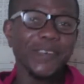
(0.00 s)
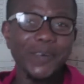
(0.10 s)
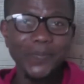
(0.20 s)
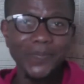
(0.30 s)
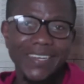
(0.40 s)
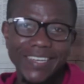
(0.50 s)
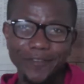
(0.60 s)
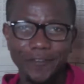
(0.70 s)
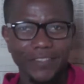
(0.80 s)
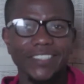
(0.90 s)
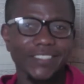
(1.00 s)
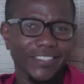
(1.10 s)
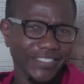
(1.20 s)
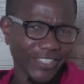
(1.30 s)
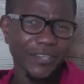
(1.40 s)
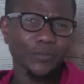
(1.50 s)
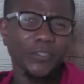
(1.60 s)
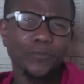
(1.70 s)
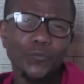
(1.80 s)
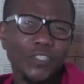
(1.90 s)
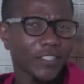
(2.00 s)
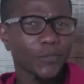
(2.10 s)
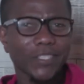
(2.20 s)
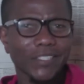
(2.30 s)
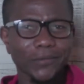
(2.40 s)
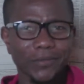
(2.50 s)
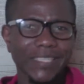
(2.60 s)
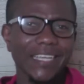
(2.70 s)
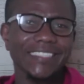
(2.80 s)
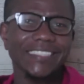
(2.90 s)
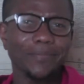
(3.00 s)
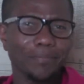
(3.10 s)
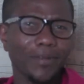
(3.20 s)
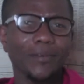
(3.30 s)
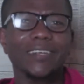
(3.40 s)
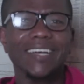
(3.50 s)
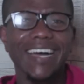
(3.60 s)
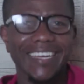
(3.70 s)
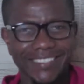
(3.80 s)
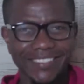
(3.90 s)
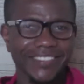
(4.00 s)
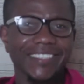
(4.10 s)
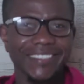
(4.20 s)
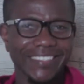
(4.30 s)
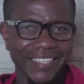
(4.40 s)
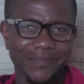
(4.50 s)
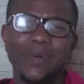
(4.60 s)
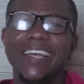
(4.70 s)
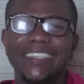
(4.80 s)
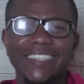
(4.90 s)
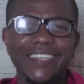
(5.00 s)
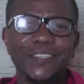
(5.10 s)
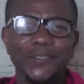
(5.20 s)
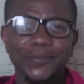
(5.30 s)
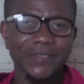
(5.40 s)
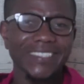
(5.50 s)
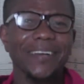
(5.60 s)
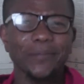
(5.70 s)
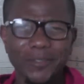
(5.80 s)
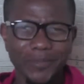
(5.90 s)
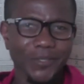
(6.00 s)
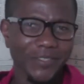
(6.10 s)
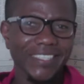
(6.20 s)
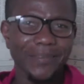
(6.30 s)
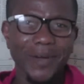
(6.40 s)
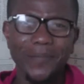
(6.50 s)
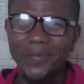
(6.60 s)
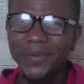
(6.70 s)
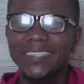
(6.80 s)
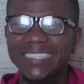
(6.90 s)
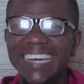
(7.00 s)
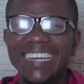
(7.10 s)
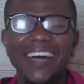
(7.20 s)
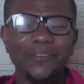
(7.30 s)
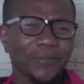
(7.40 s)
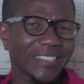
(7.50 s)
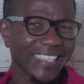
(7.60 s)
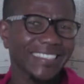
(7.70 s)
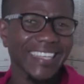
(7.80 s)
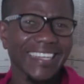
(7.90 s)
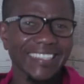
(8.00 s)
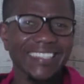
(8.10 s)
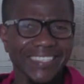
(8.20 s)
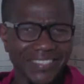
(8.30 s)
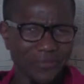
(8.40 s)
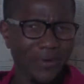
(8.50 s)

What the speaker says: from a fresh graduate who is looking to starting a blog as interesting as mine. So today I'm going to be talking about blogging and how to get started the